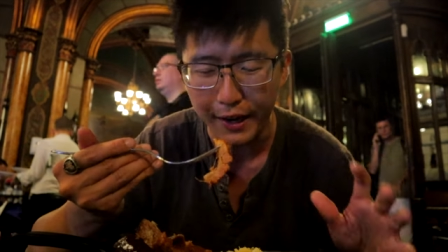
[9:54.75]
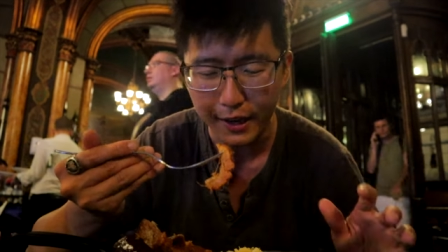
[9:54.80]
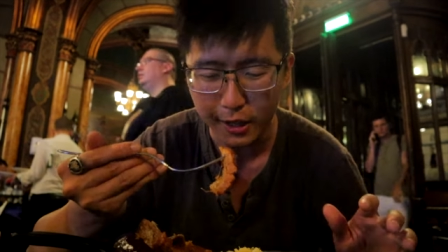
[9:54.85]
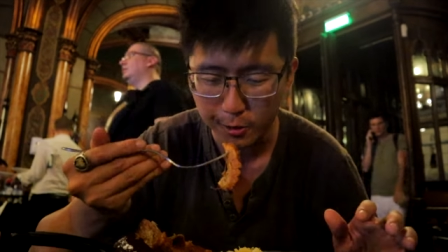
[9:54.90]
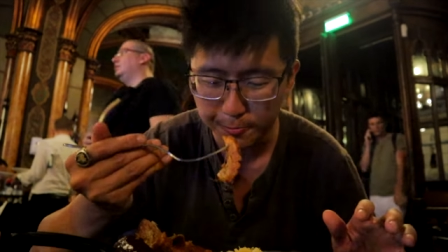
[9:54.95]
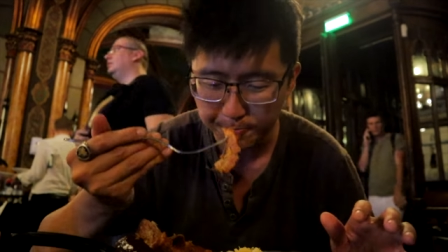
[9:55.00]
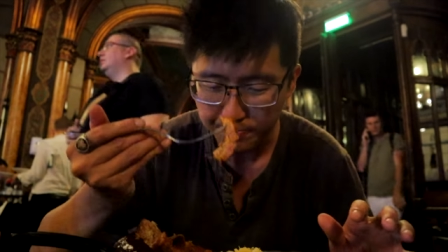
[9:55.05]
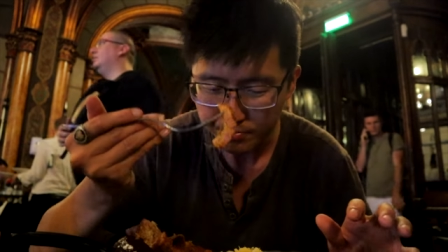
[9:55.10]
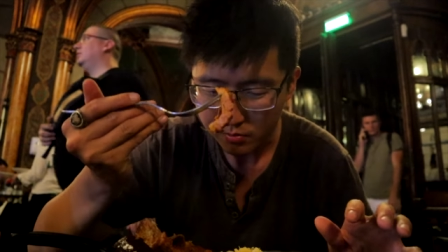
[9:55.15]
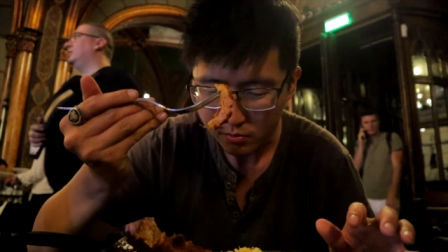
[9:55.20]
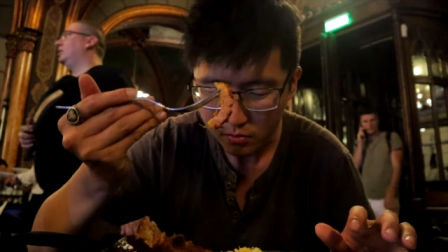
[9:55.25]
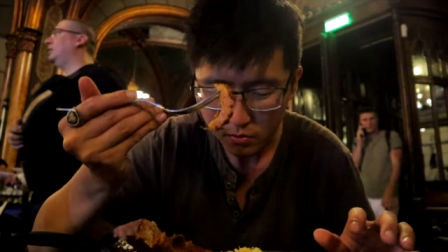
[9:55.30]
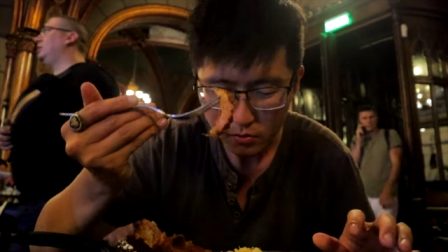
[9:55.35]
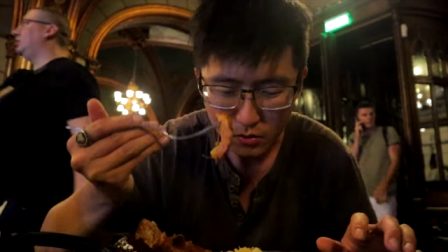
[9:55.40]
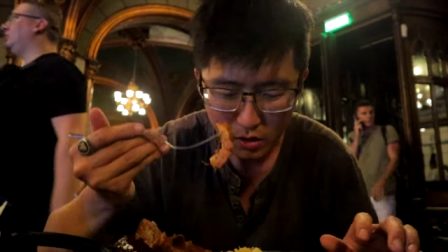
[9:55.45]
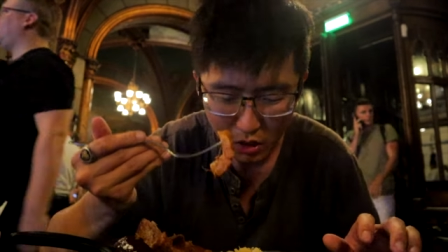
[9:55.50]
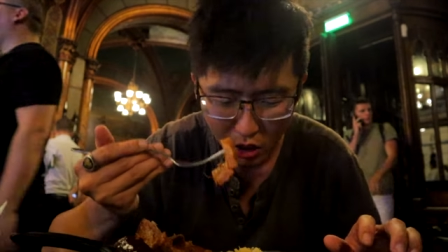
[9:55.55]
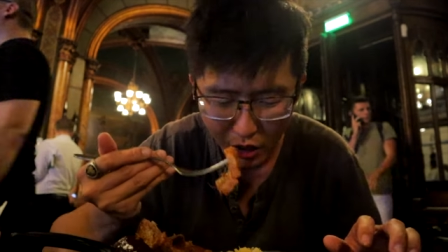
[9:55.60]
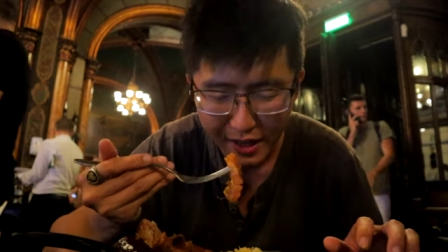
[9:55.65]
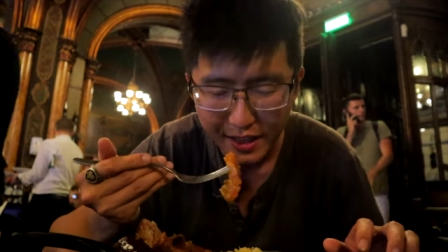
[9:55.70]

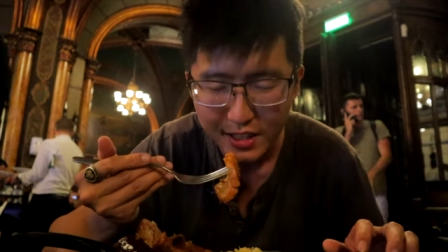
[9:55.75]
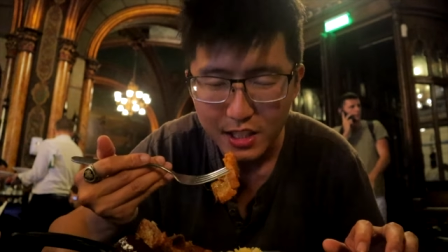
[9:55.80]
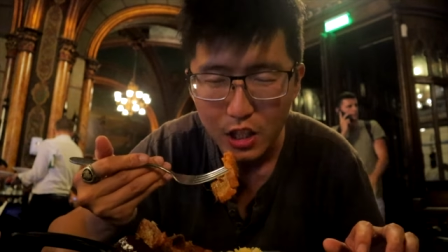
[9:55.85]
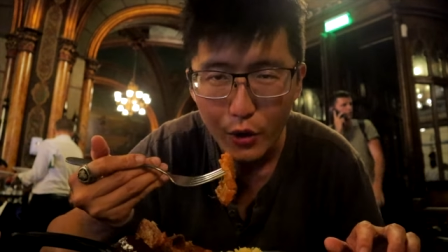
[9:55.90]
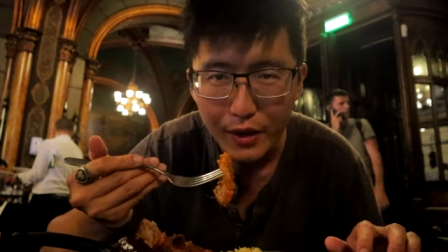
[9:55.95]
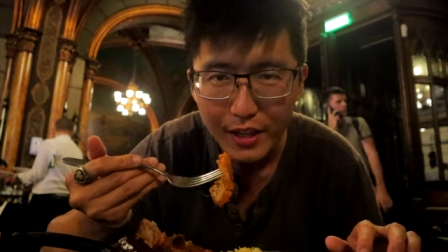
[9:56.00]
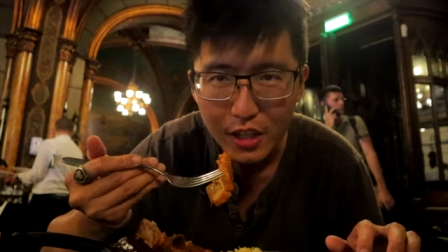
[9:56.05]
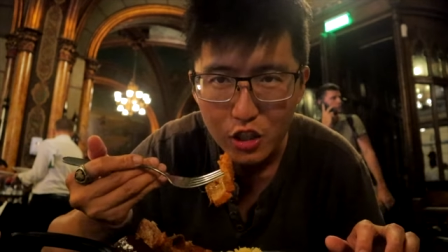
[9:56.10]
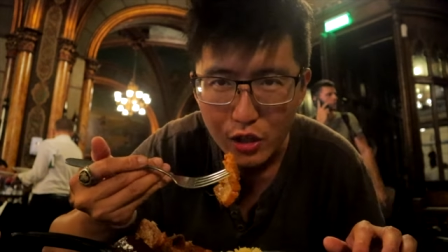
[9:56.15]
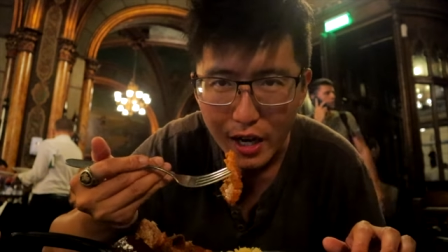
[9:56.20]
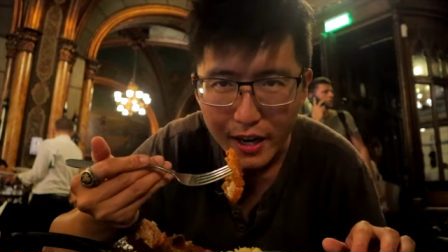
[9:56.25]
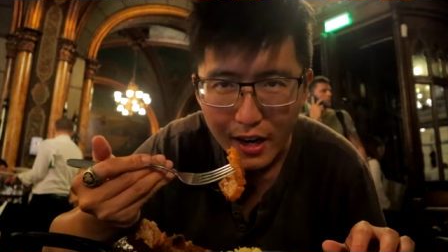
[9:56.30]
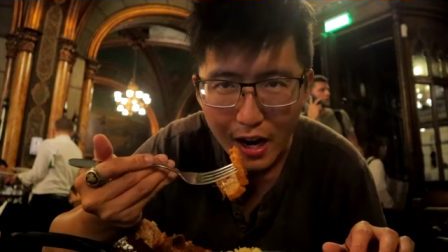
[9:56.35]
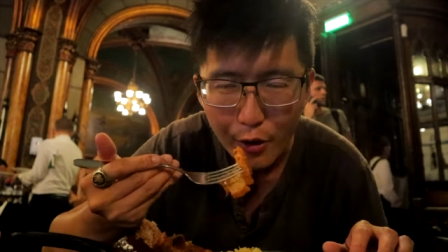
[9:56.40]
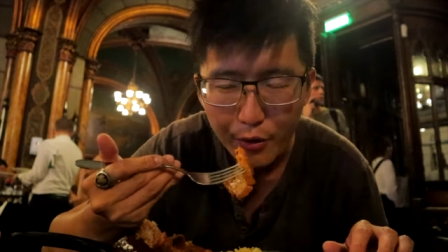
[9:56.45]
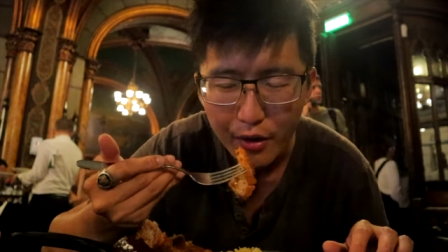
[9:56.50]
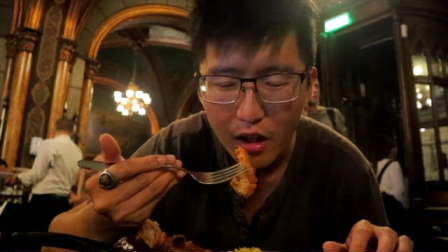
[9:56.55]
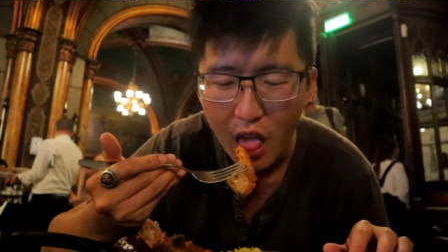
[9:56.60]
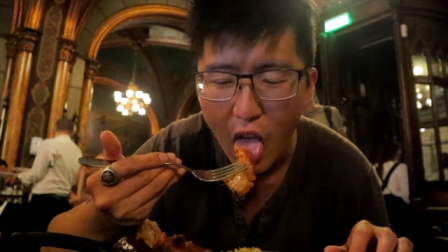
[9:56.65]
All right, let's go ahead and try it out.